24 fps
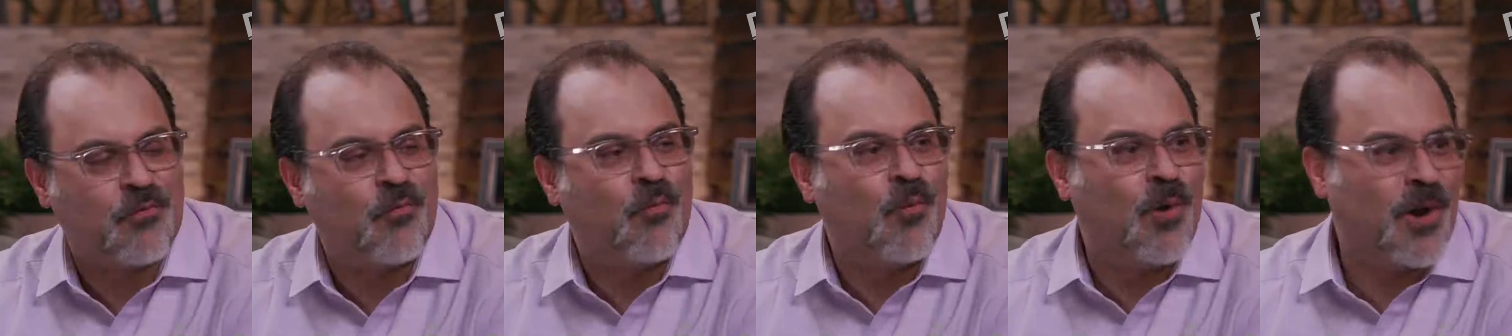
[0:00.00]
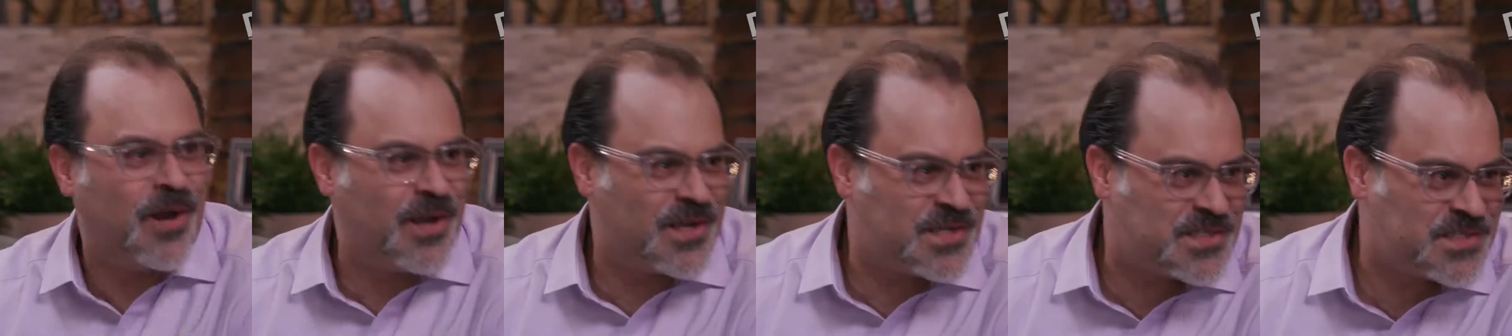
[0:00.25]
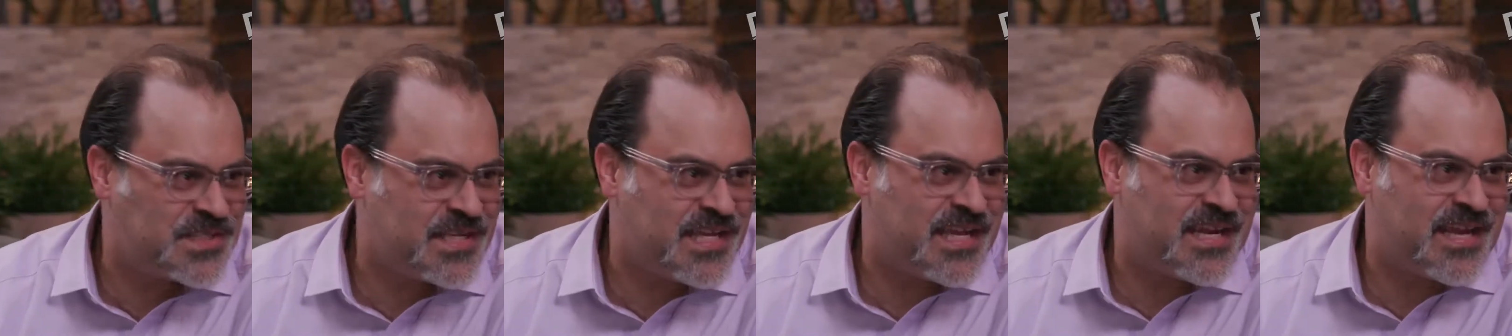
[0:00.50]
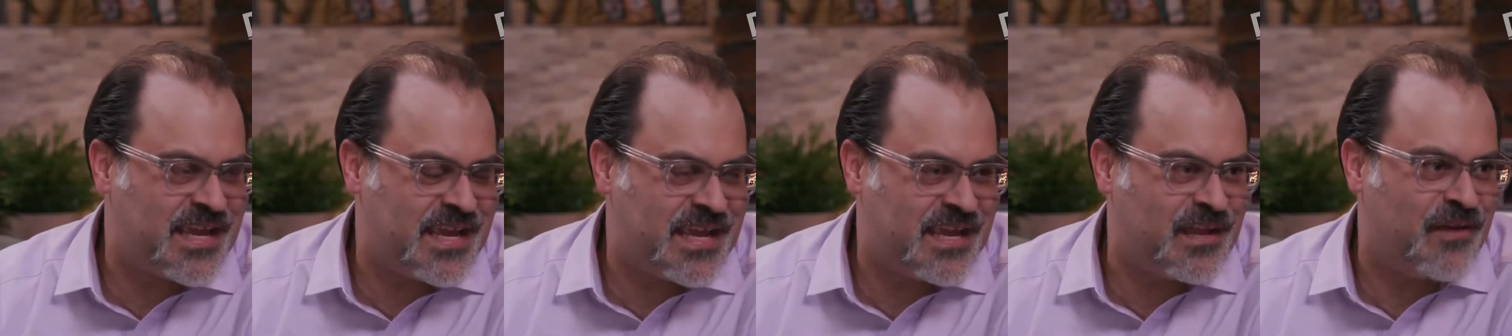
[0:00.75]
there was
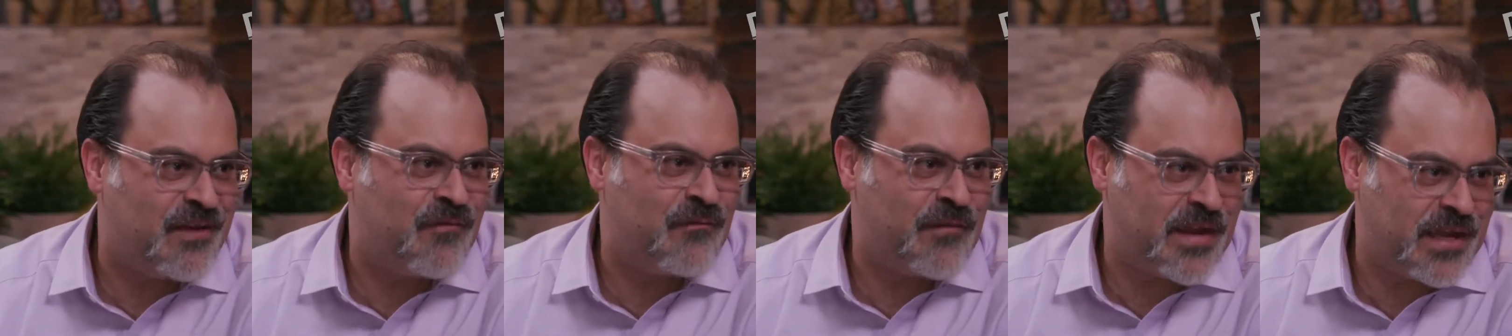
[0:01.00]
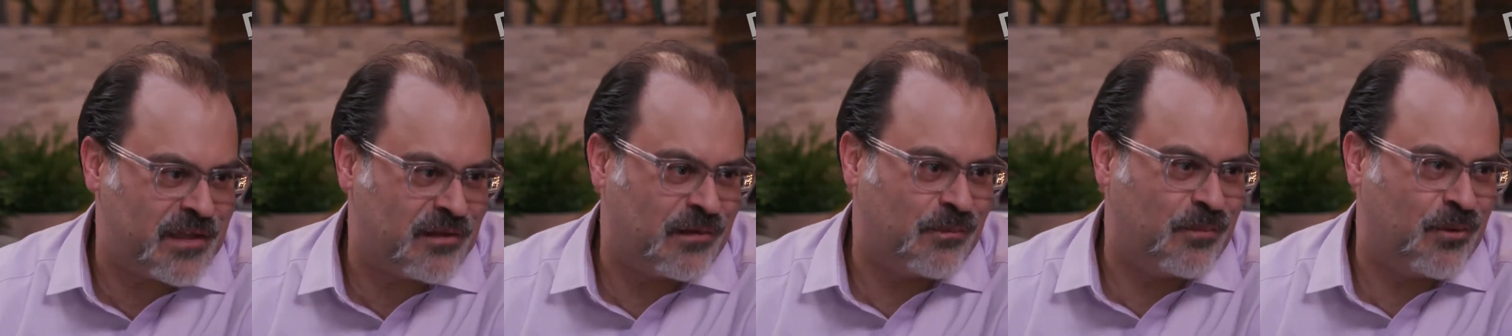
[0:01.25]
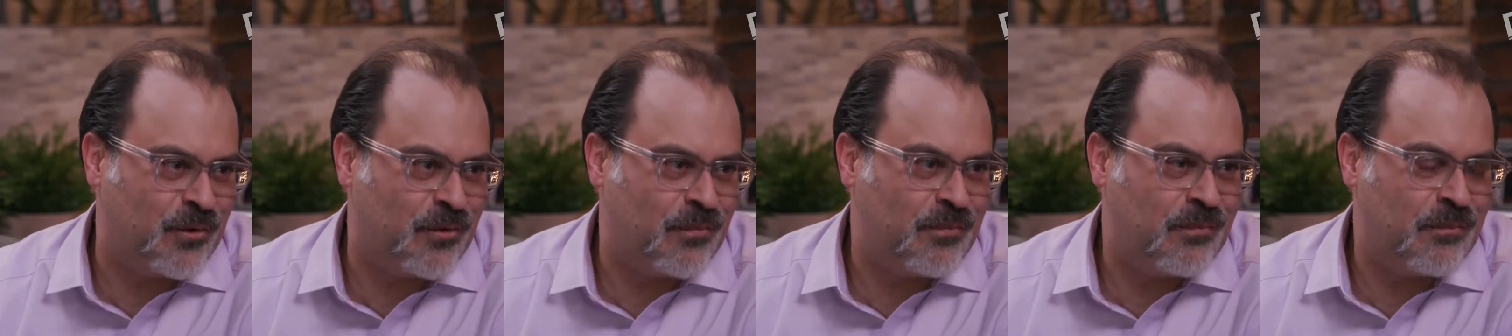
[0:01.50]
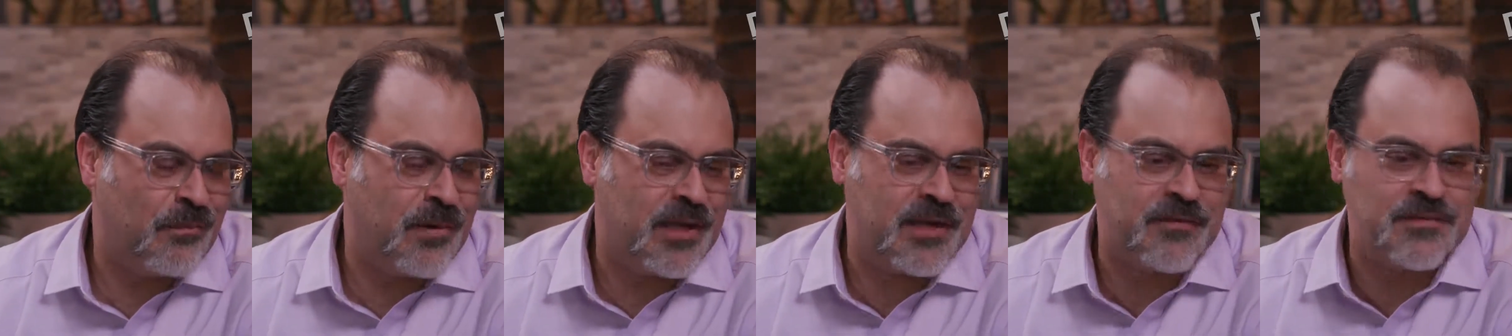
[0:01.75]
DNA available,
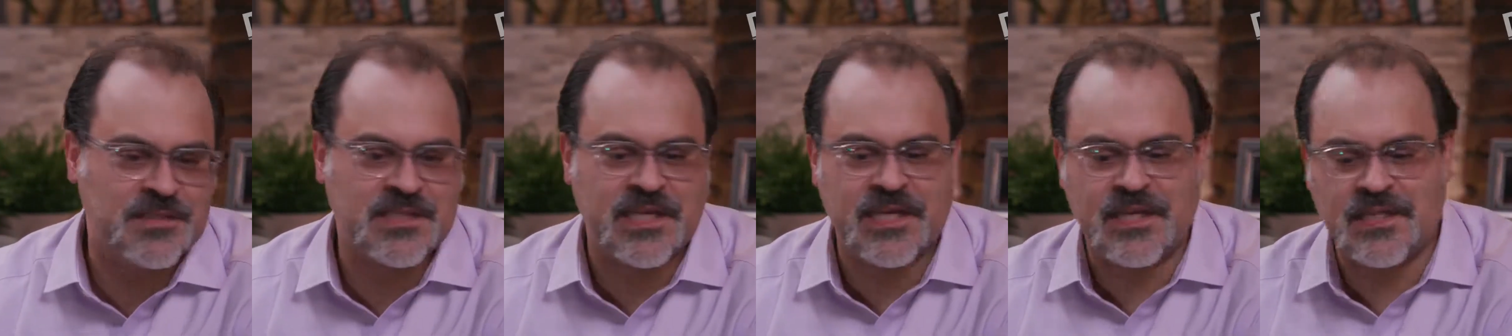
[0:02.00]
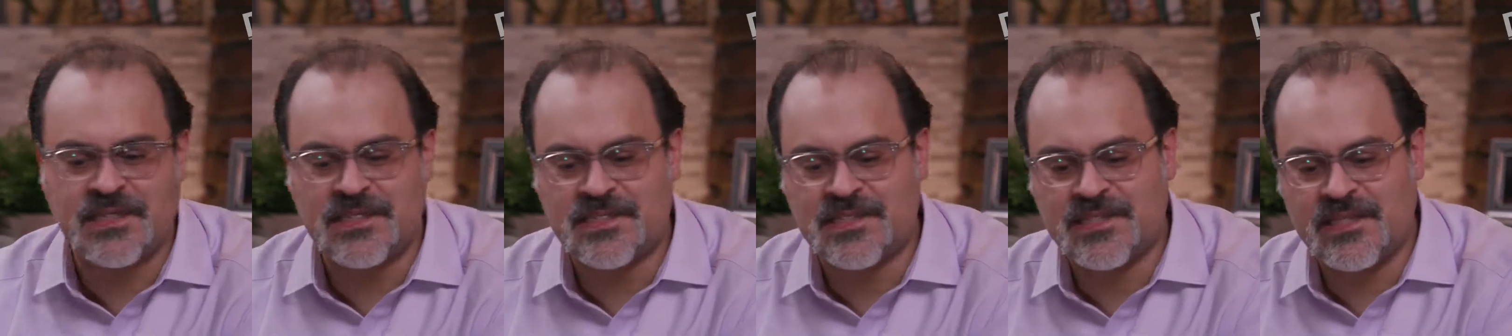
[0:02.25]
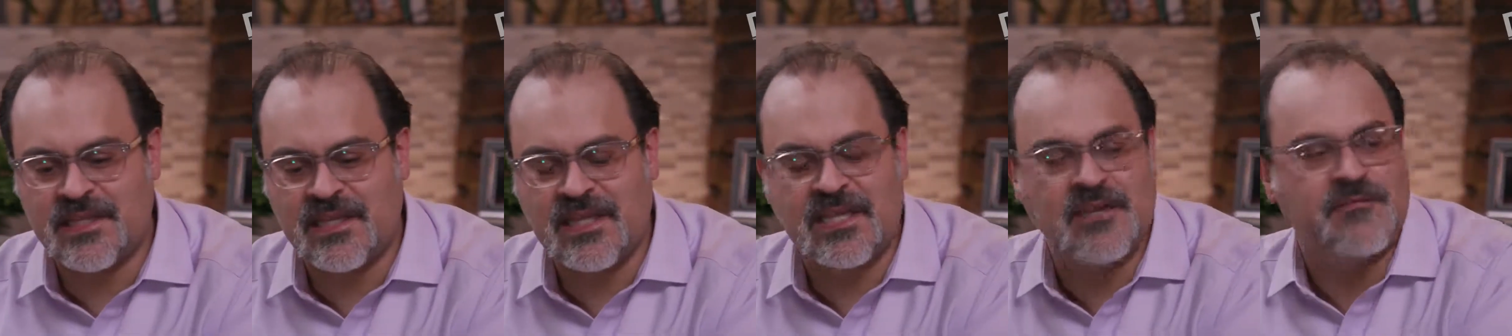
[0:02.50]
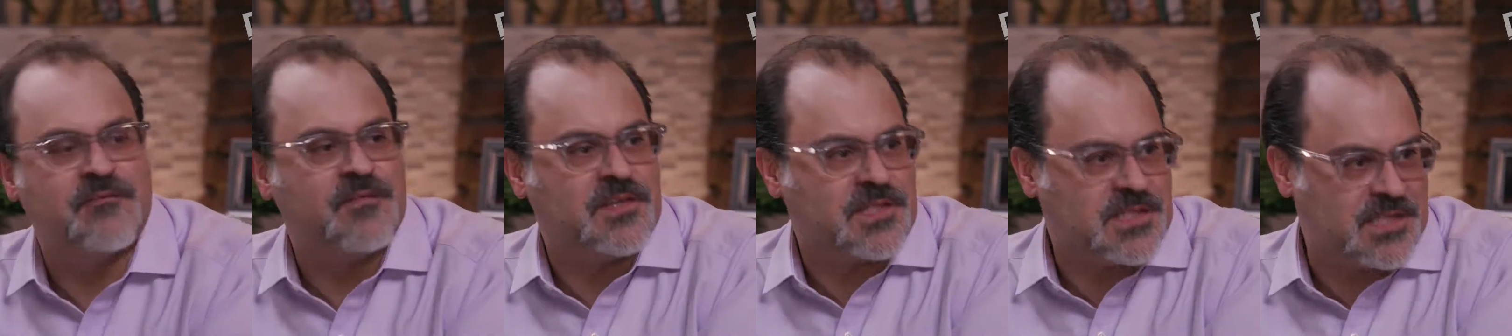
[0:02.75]
but it was in its
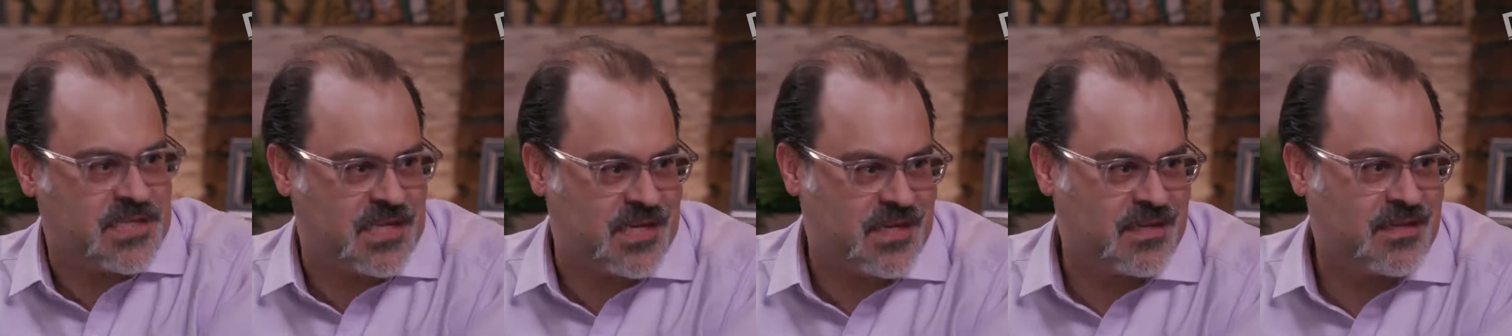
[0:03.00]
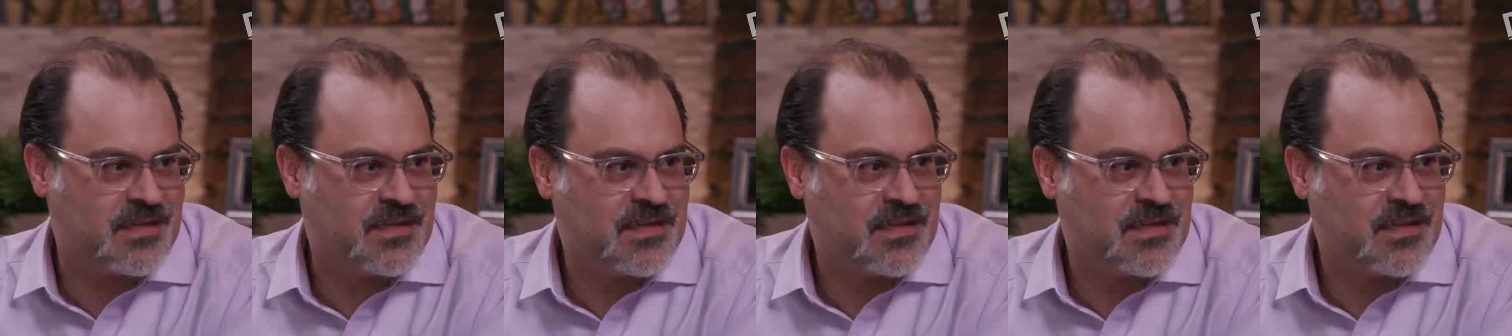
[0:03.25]
infancy.